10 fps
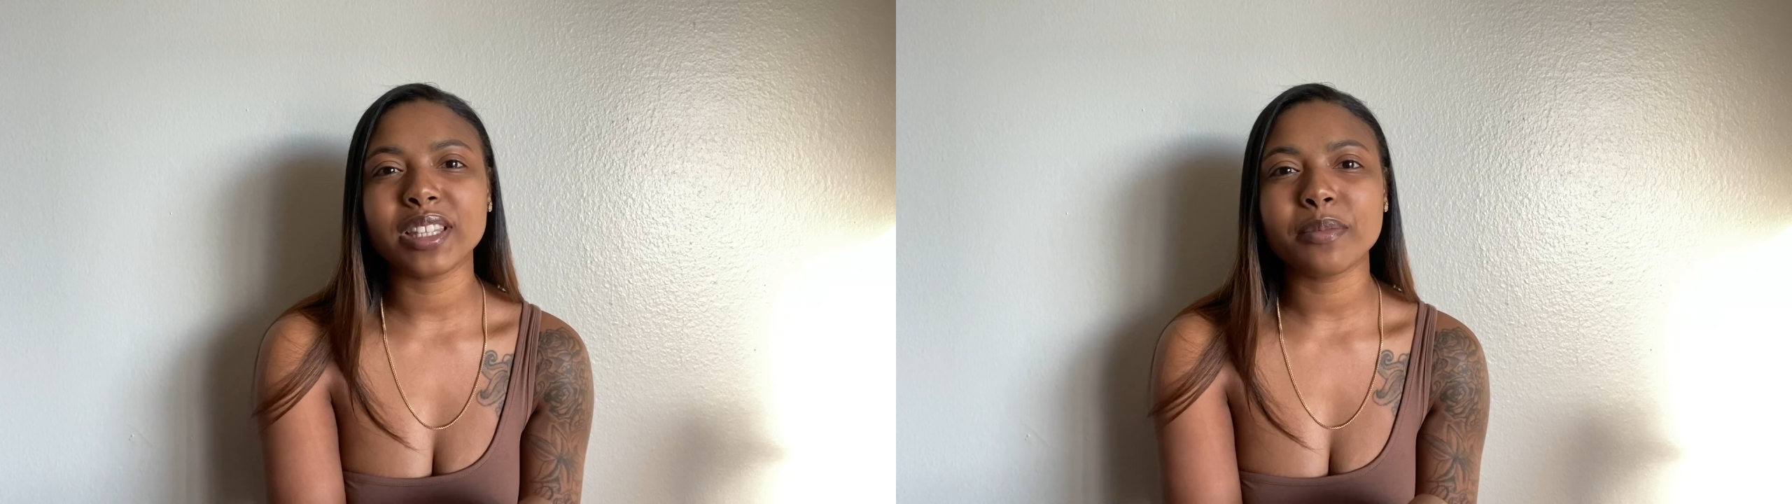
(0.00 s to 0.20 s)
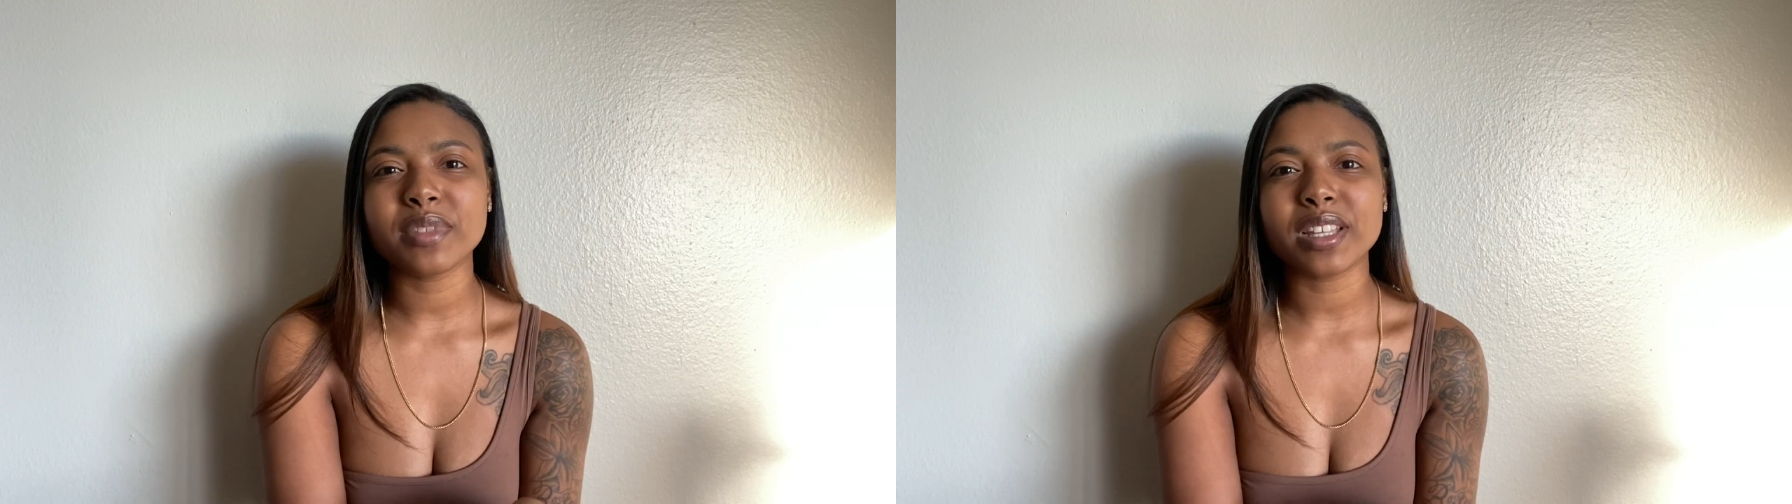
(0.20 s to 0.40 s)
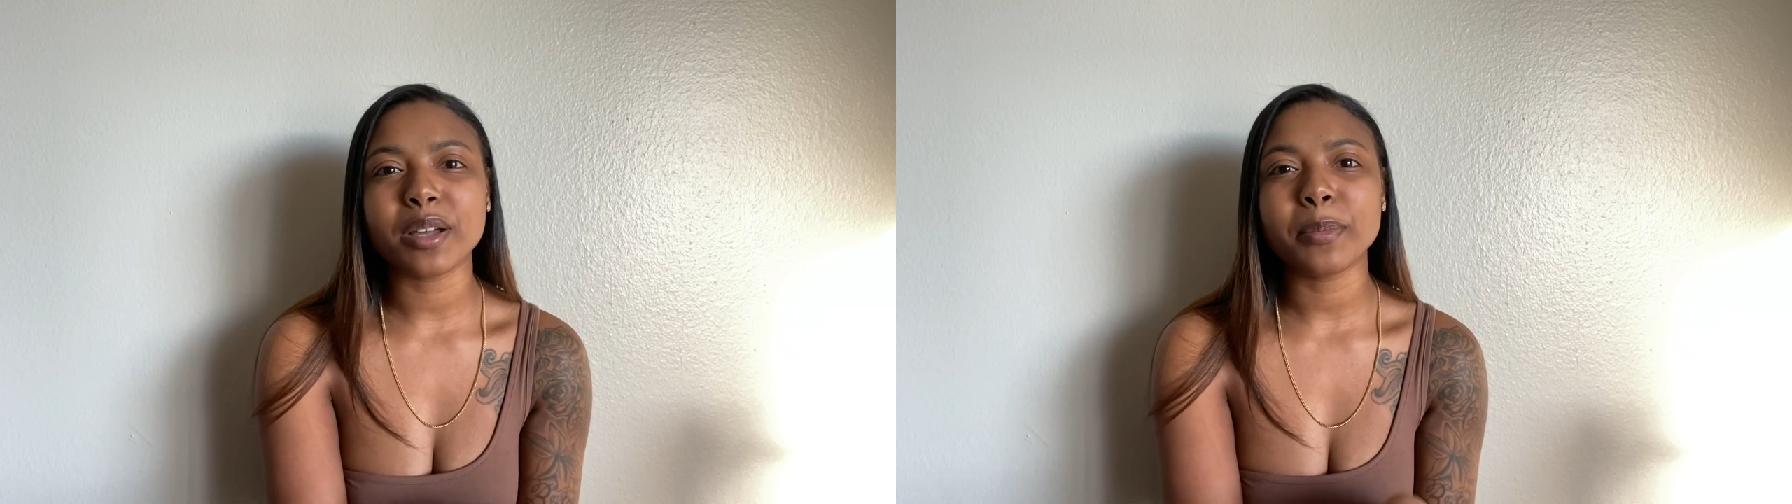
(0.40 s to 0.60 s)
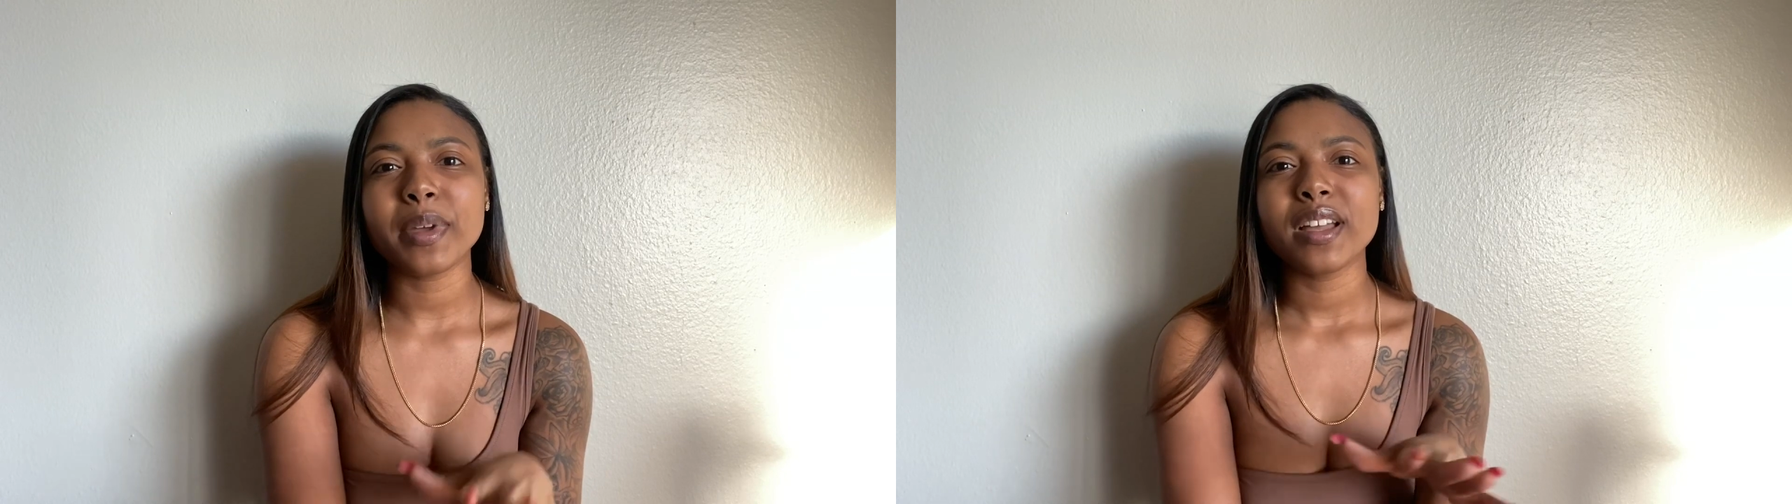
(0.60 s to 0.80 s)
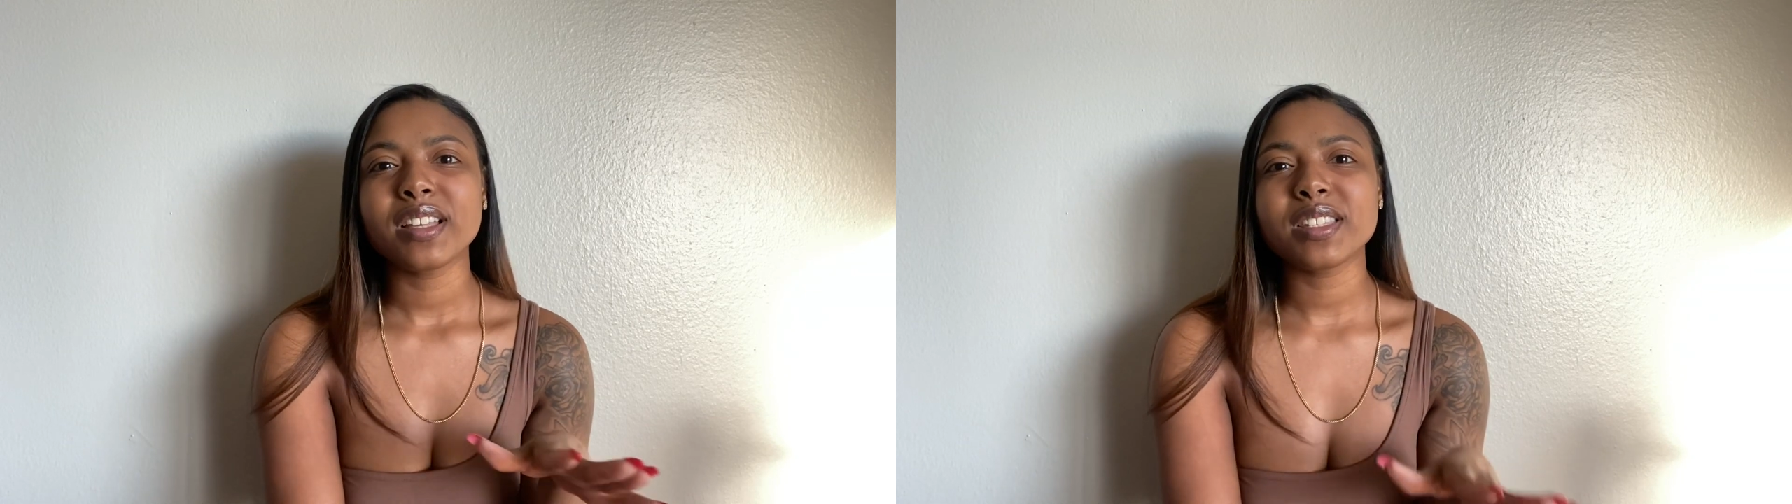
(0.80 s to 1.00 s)
thumbs up.
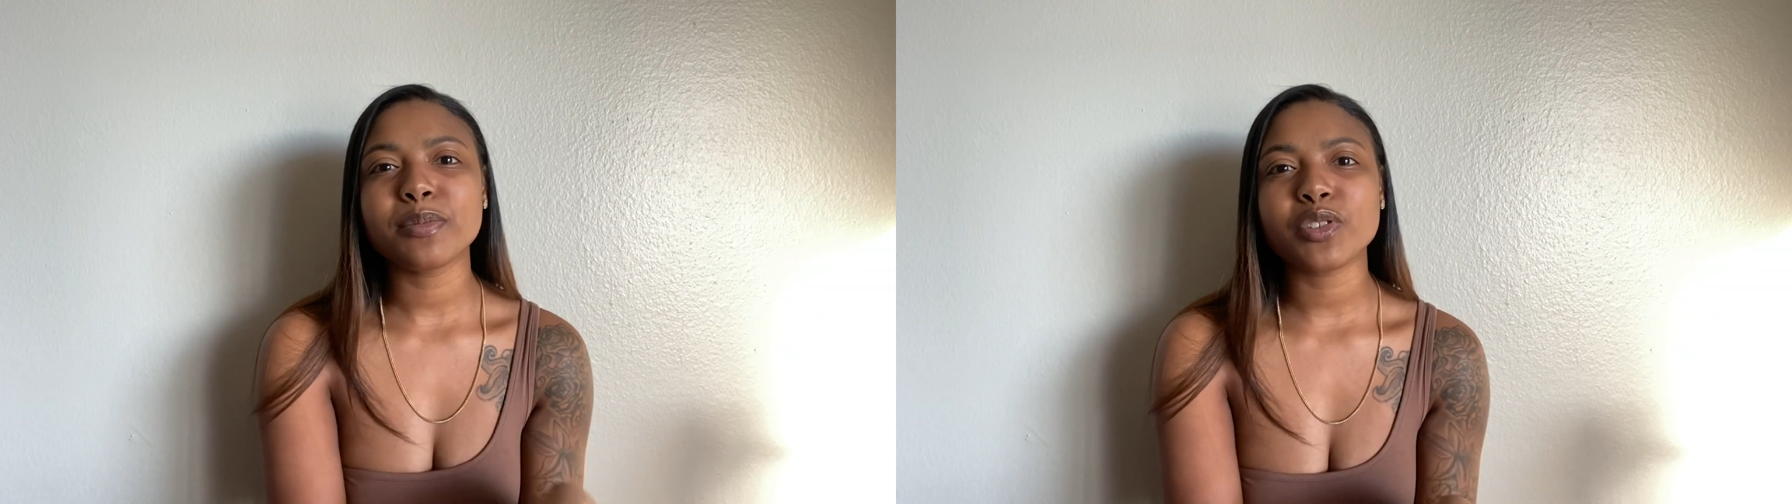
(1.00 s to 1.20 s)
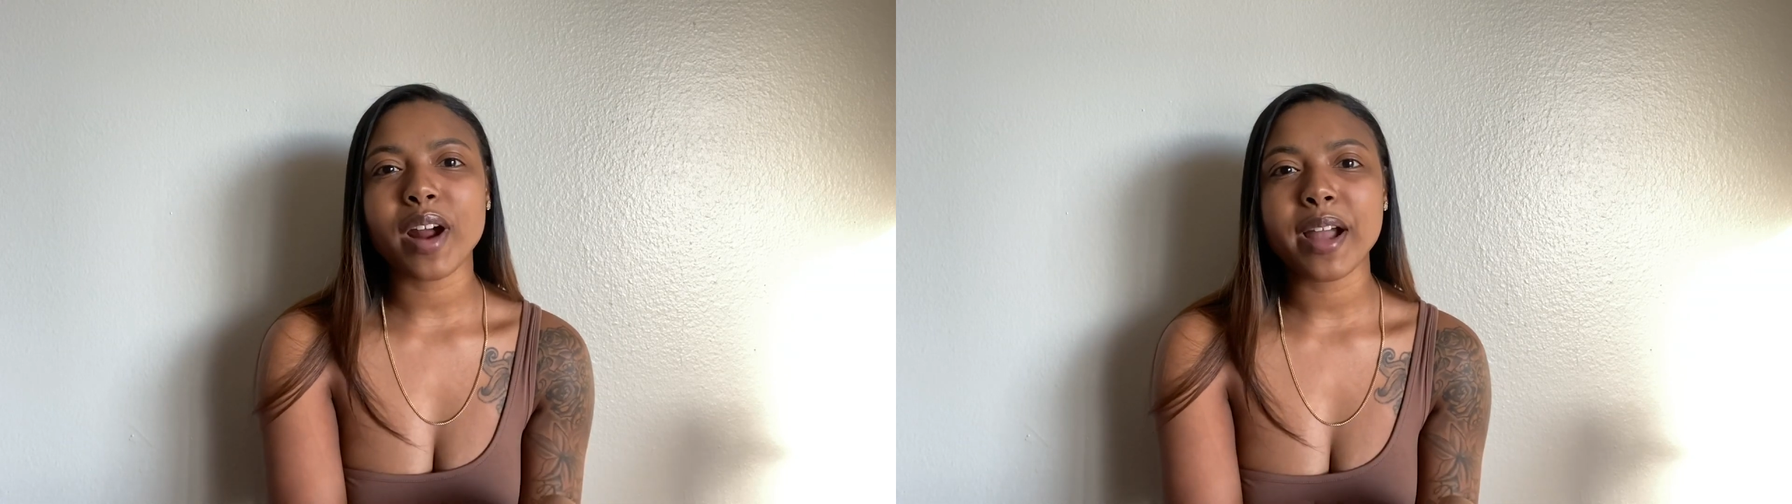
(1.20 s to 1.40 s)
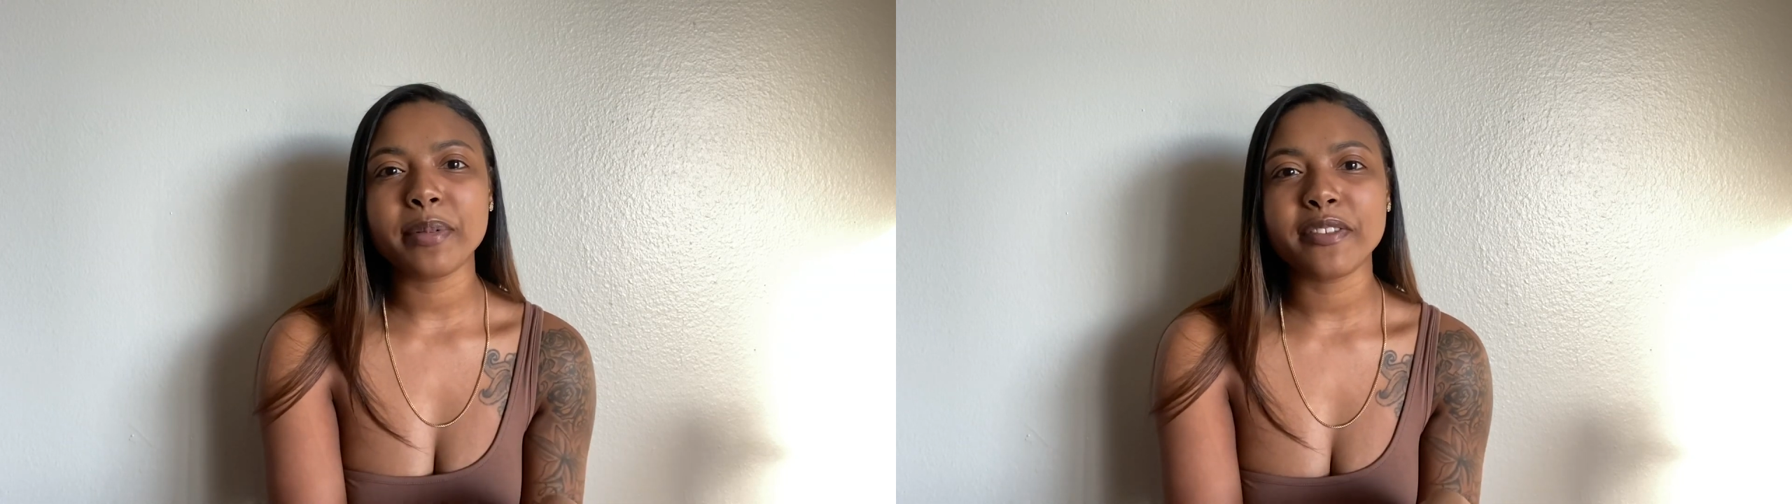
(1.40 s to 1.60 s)
Subscribe